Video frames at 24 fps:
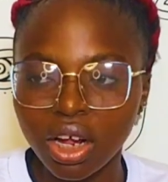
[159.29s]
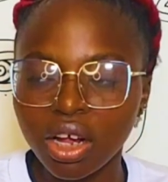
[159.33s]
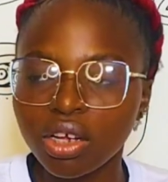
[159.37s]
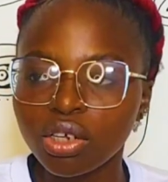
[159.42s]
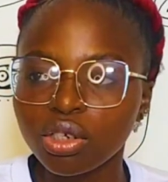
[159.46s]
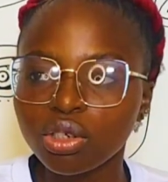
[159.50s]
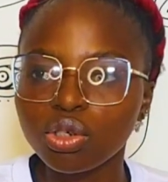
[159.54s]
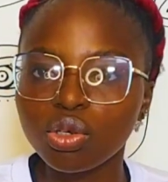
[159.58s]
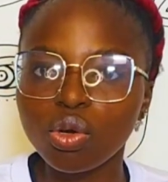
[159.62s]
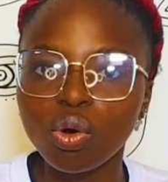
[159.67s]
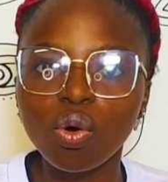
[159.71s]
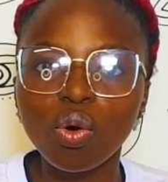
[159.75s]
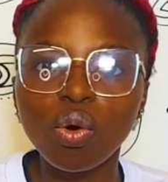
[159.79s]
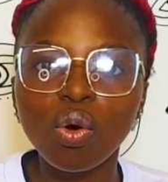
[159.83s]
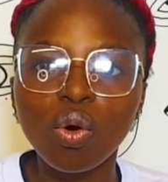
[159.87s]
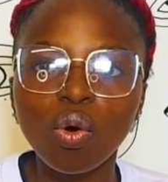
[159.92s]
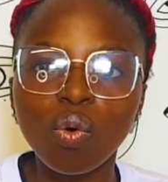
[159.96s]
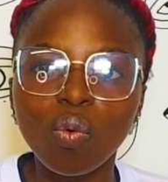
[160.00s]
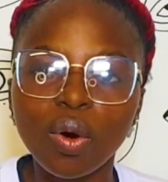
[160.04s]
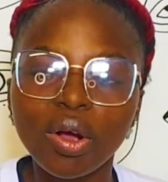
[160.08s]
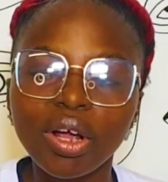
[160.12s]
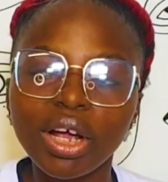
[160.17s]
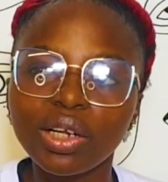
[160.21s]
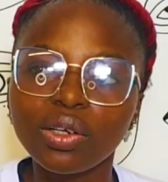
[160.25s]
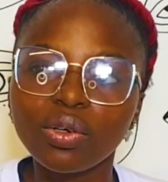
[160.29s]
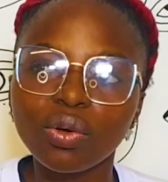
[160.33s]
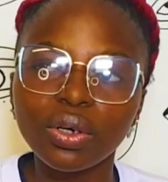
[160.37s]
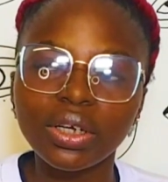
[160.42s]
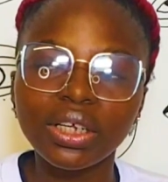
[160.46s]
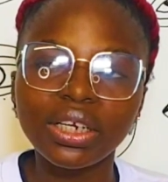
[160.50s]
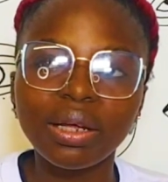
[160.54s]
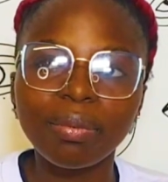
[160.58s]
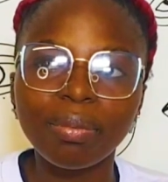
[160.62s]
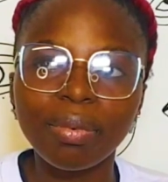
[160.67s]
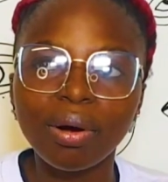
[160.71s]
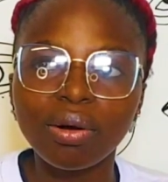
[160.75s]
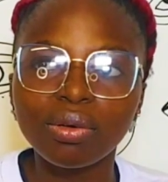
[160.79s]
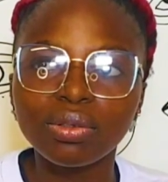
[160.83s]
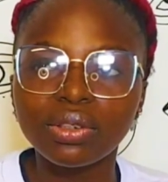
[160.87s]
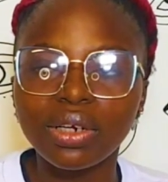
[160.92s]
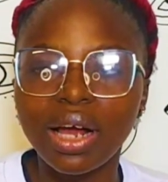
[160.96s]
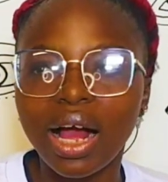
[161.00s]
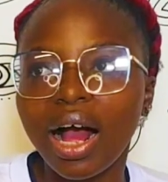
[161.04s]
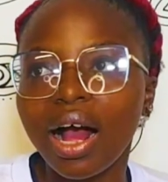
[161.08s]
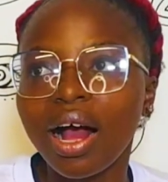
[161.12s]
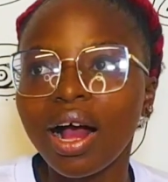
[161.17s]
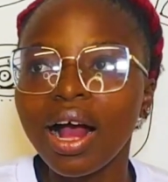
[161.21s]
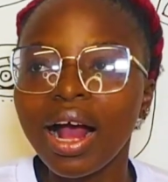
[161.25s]
So when you're talking about
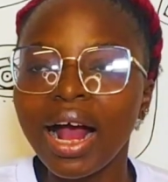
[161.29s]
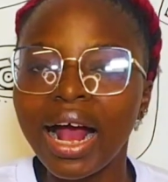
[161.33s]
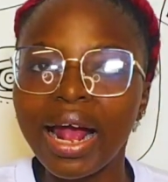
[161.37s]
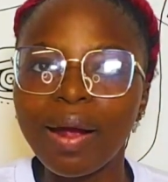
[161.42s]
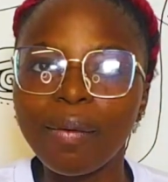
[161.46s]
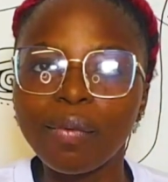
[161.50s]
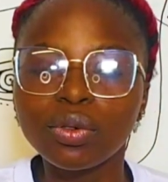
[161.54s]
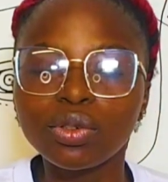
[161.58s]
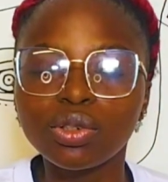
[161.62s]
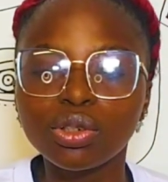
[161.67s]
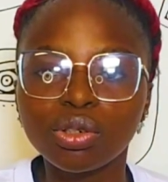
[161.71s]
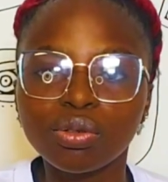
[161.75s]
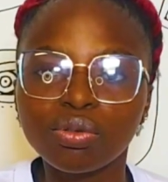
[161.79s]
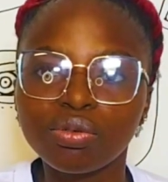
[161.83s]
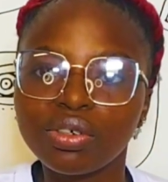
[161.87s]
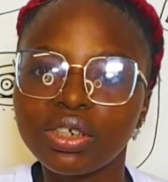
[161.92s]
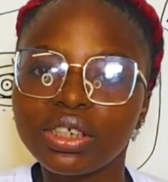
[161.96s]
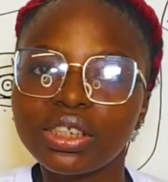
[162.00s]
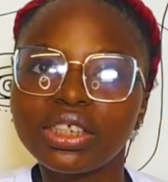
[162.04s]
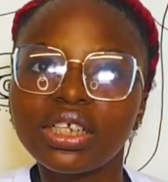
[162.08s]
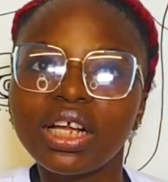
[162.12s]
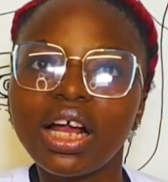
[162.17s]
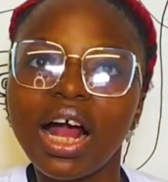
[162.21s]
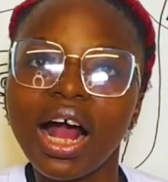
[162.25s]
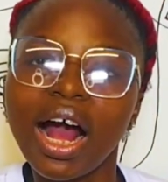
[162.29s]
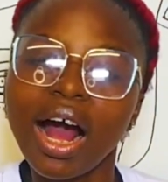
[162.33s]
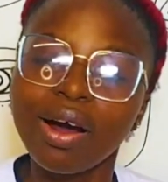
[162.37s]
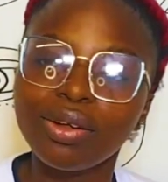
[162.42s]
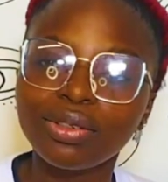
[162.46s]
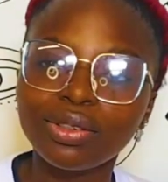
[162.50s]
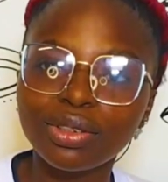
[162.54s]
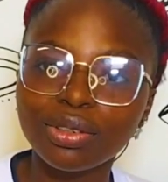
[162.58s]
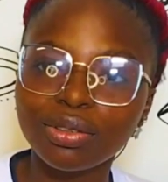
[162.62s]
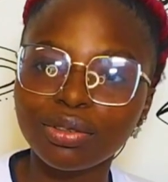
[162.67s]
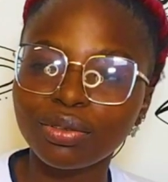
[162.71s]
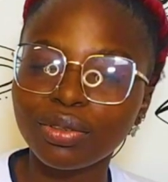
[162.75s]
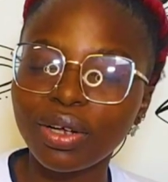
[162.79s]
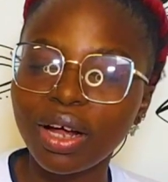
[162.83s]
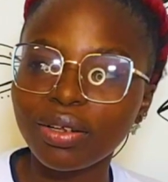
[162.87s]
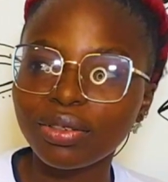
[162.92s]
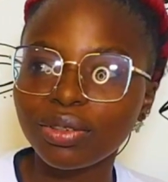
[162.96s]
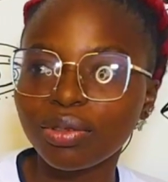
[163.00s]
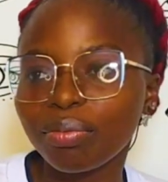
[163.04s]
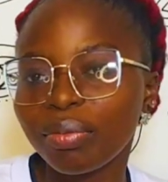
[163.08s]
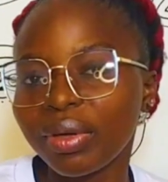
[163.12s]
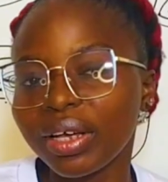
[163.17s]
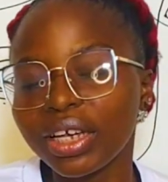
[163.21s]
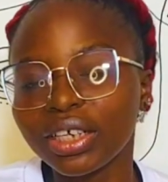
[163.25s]
I want to create how
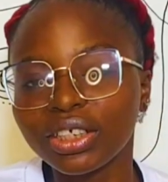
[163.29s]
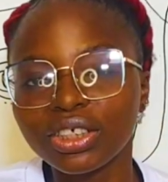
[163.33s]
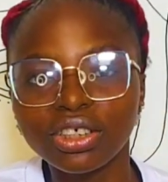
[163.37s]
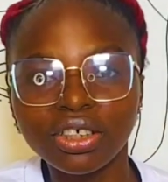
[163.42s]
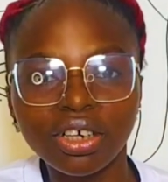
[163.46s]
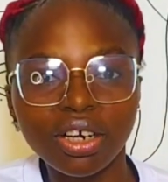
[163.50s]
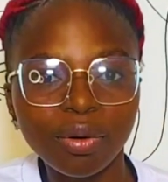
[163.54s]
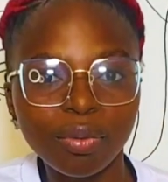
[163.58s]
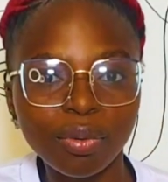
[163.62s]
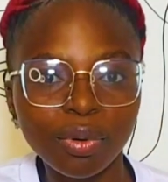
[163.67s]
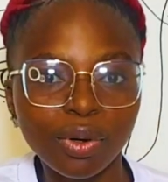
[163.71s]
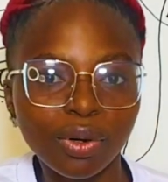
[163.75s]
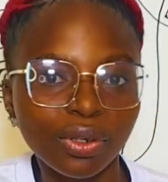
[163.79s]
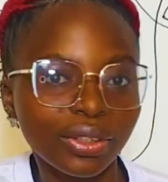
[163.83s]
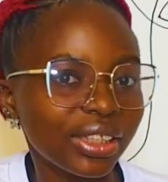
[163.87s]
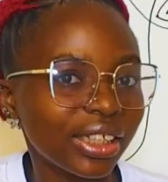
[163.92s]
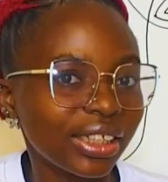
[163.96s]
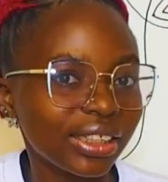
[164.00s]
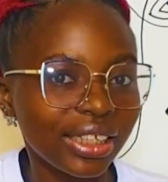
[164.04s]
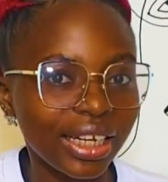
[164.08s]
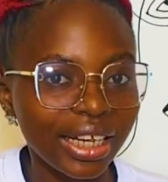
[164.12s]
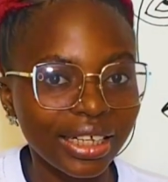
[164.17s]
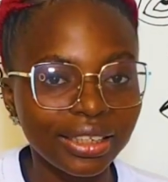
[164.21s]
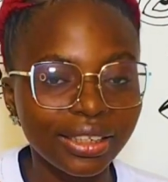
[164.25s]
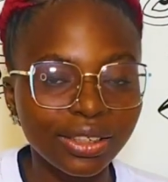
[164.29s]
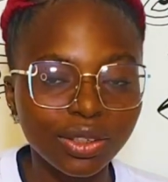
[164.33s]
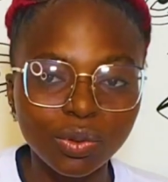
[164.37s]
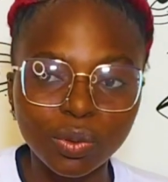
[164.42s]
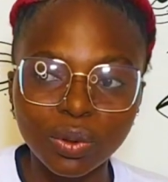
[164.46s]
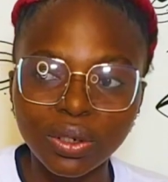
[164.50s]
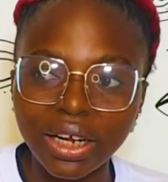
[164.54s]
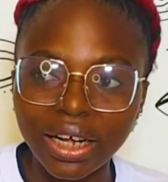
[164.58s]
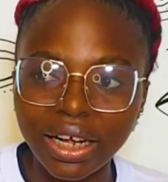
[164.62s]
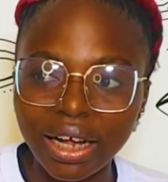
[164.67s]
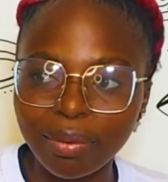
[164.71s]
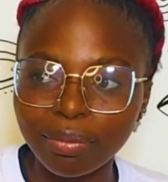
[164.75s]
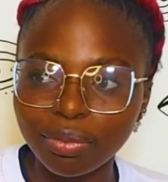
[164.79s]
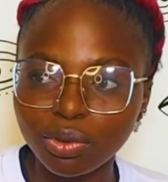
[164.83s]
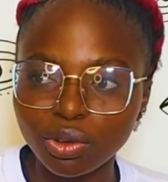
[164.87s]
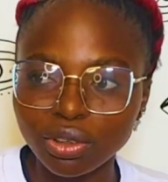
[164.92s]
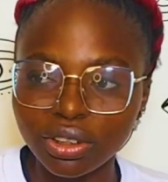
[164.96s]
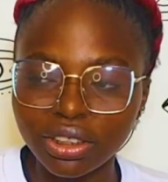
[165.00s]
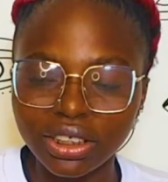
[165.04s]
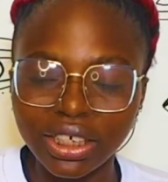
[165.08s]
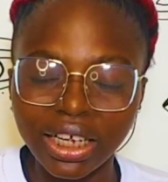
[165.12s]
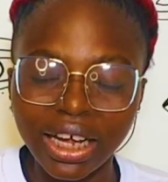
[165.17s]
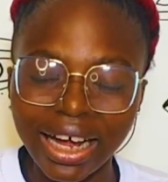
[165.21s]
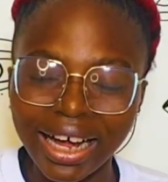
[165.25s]
to make a shareable content like this one I am
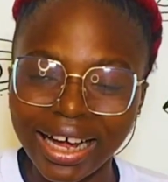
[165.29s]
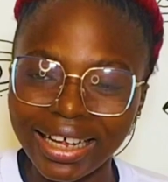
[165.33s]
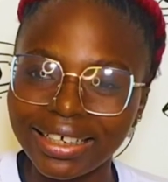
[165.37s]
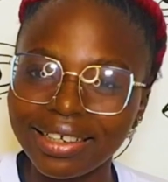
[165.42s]
doing,